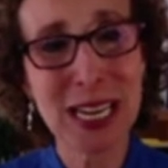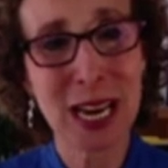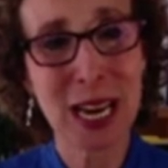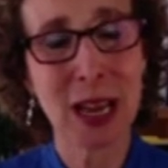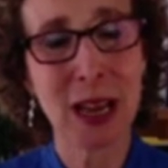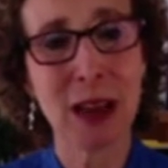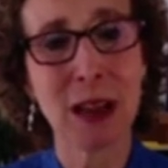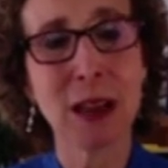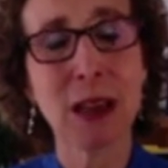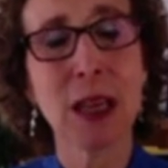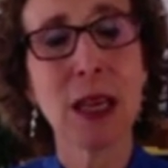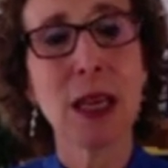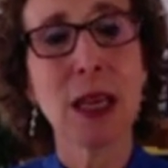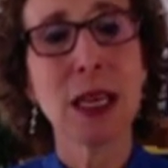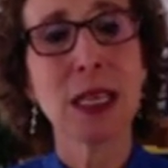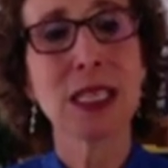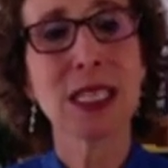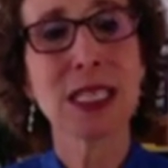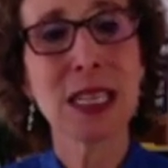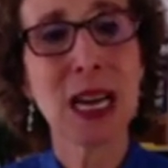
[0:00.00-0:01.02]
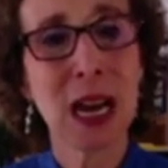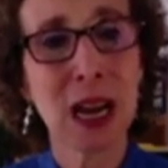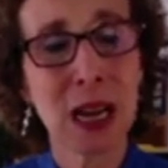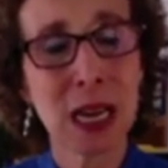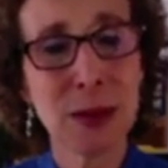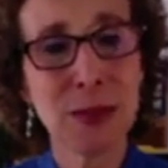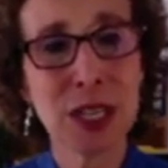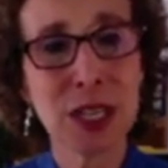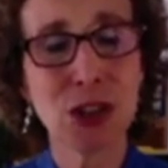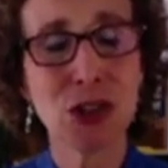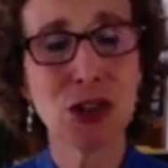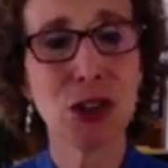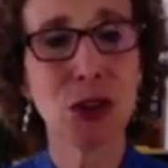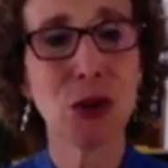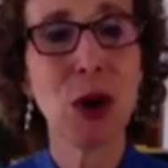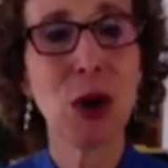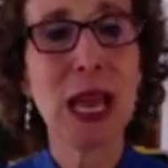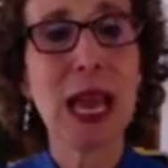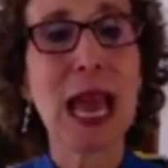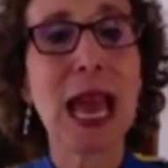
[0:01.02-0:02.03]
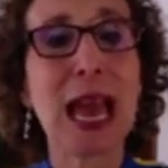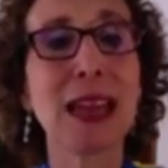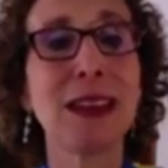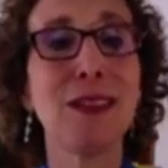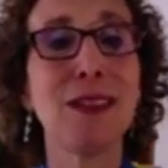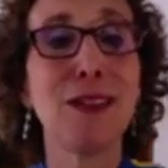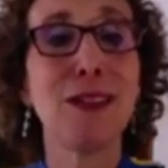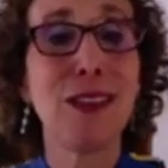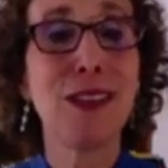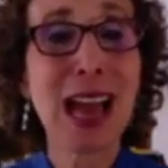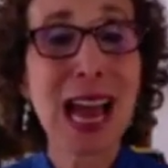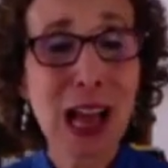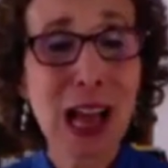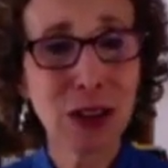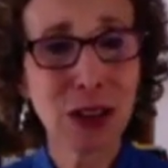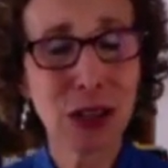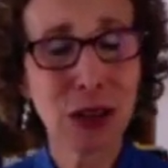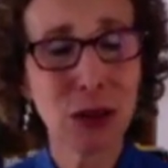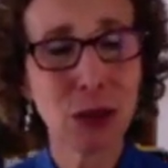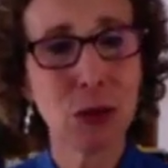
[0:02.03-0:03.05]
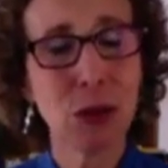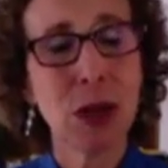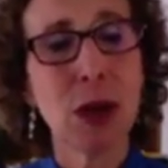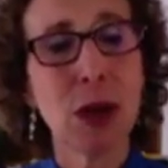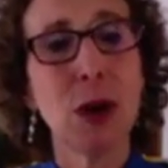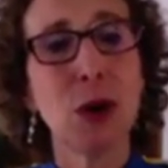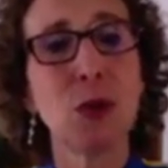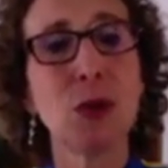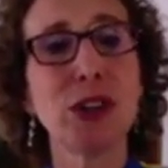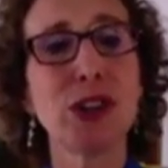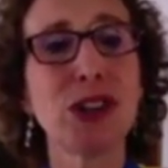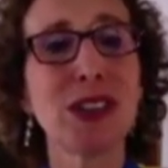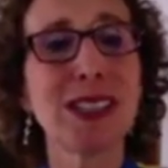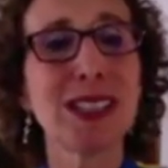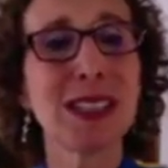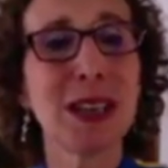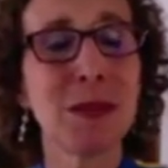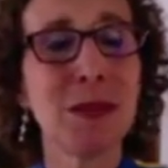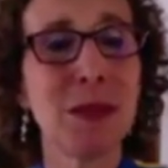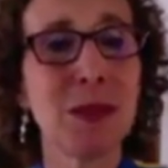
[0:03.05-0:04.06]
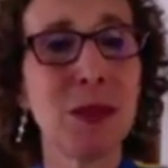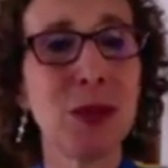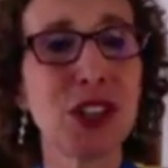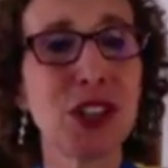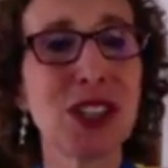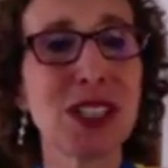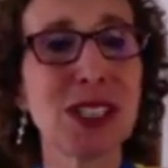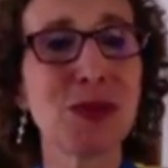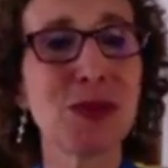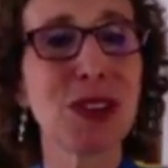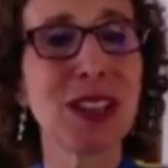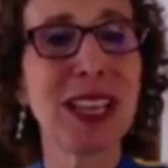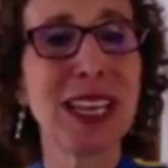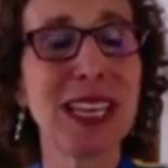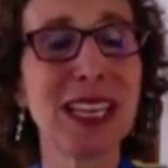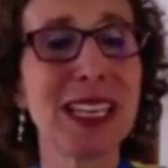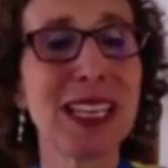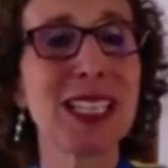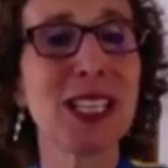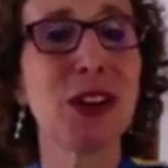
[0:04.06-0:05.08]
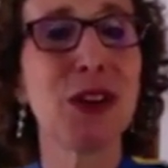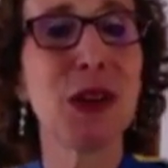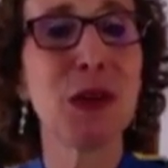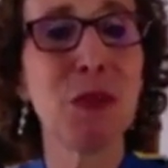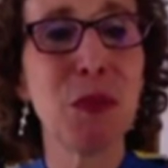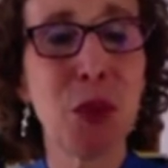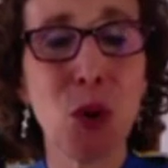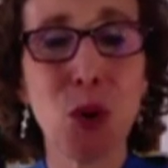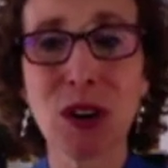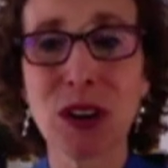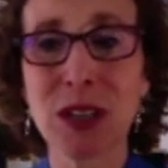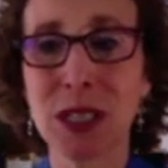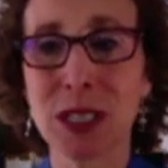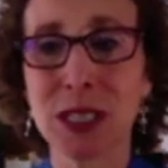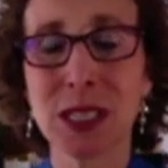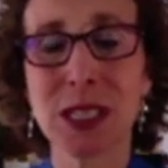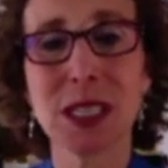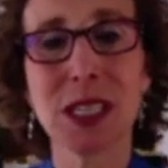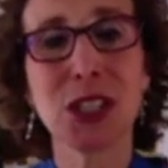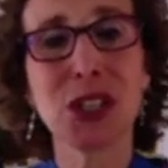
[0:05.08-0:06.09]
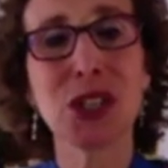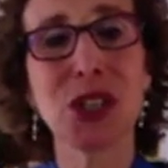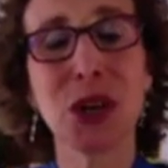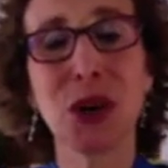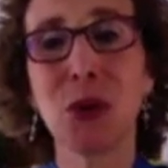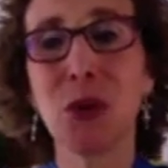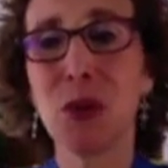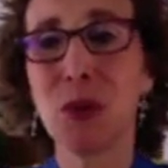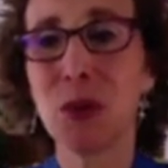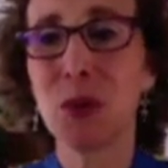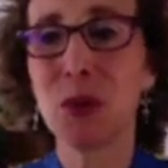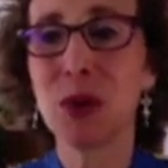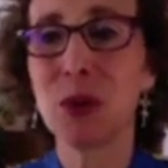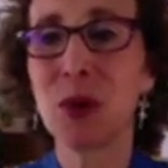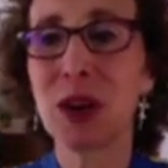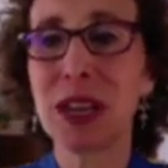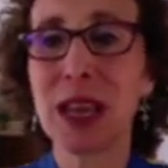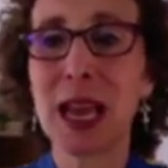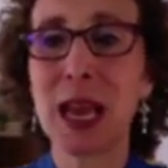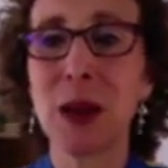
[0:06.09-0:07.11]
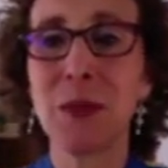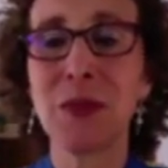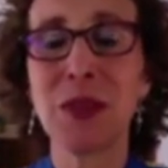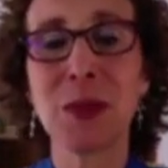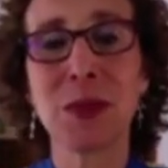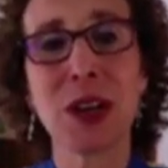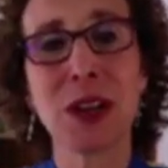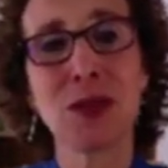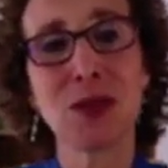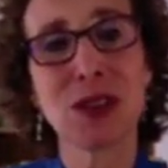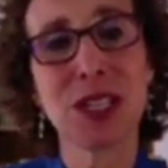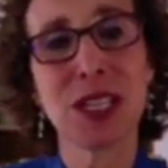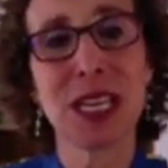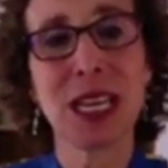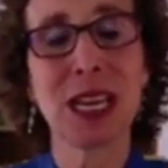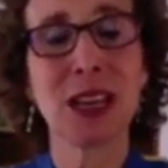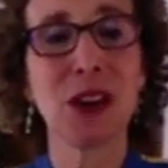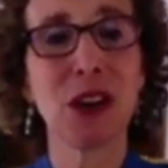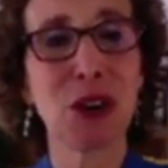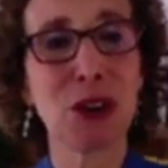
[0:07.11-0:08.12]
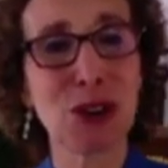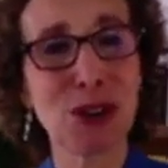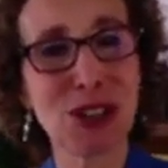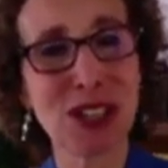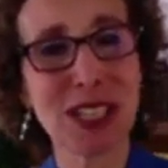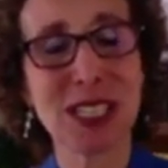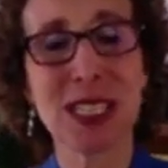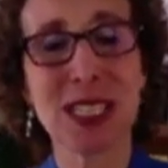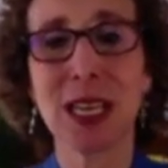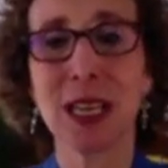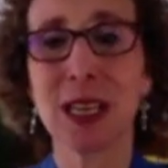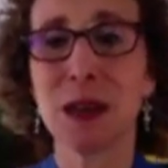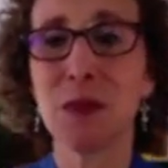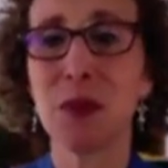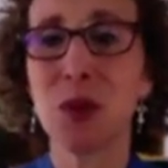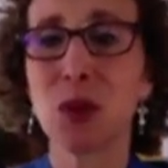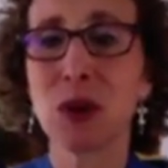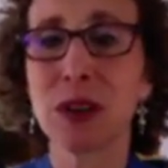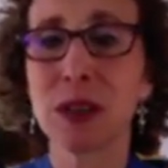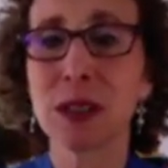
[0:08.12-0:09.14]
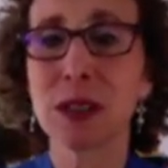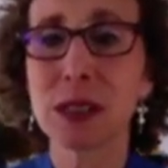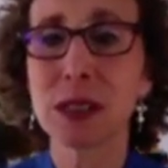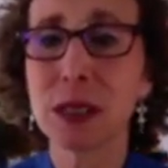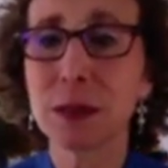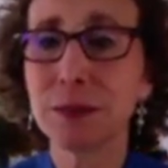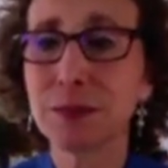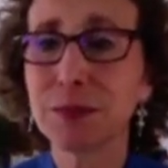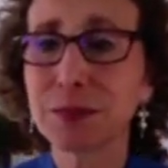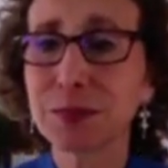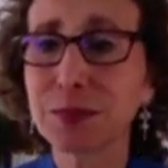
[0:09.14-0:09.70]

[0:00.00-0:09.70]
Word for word: now it's a time issue and value which is um, which is related to importance so we want to help them understand urgency and importance.